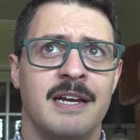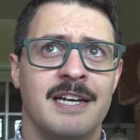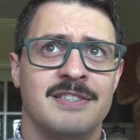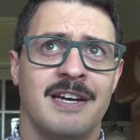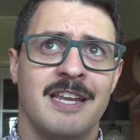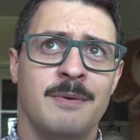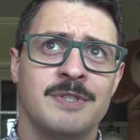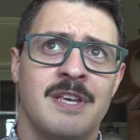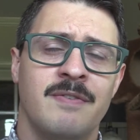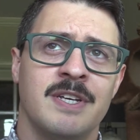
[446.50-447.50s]
is that he
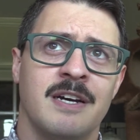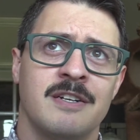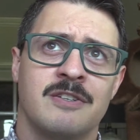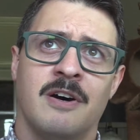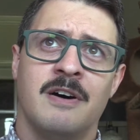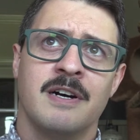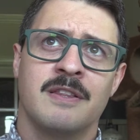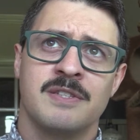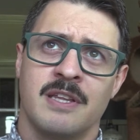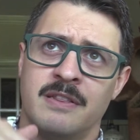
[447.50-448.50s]
was giving a
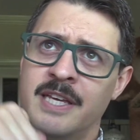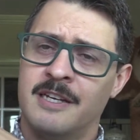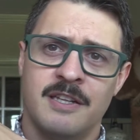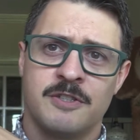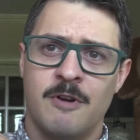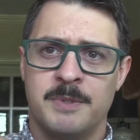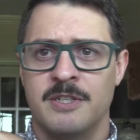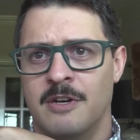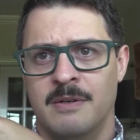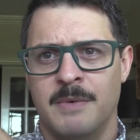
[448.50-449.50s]
talk. There's a link in the
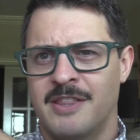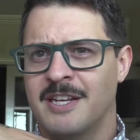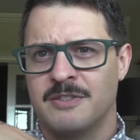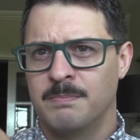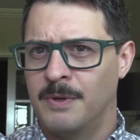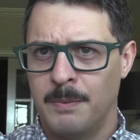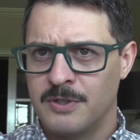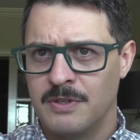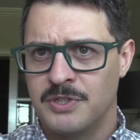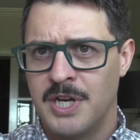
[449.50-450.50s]
description. It's on, I think it's
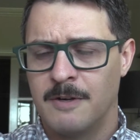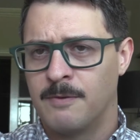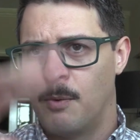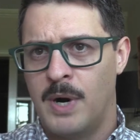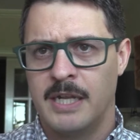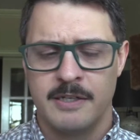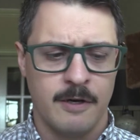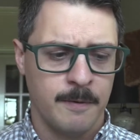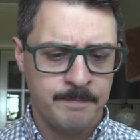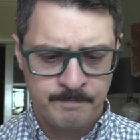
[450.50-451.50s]
posted on this channel from a while
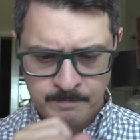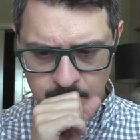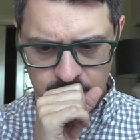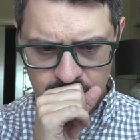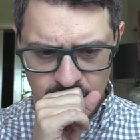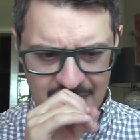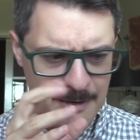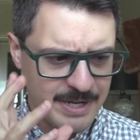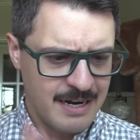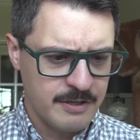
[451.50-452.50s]
ago,
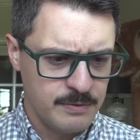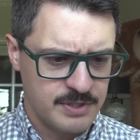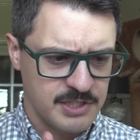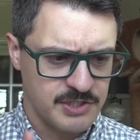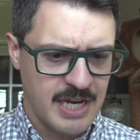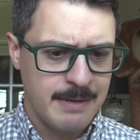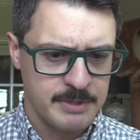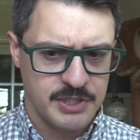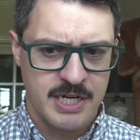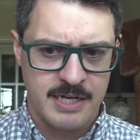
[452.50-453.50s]
about how to use the state
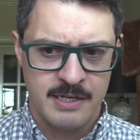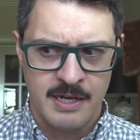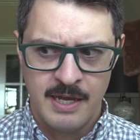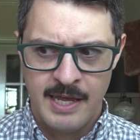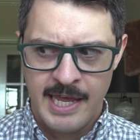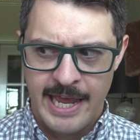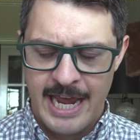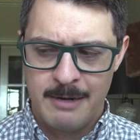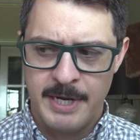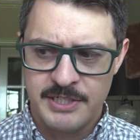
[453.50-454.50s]
machine
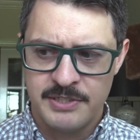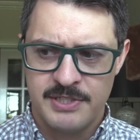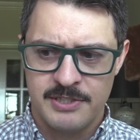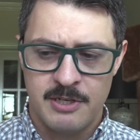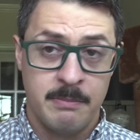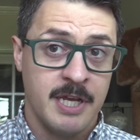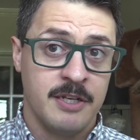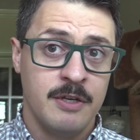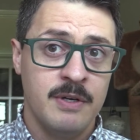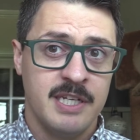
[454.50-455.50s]
animation system
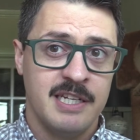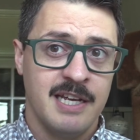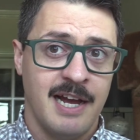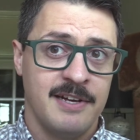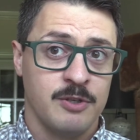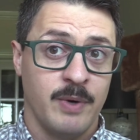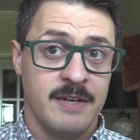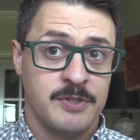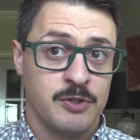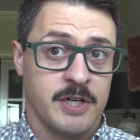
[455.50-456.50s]
in Unity as a
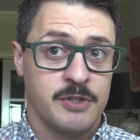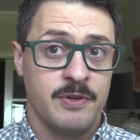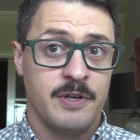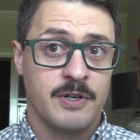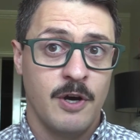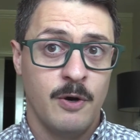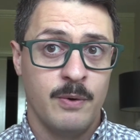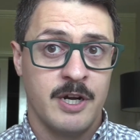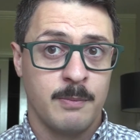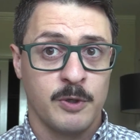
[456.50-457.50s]
way of structuring your
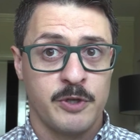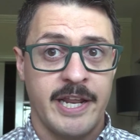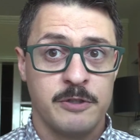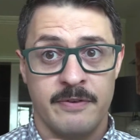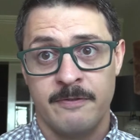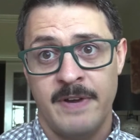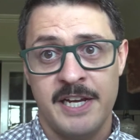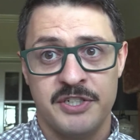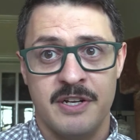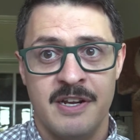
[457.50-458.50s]
code in a more data-driven
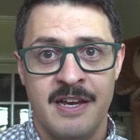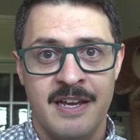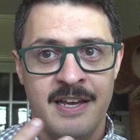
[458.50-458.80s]
fashion,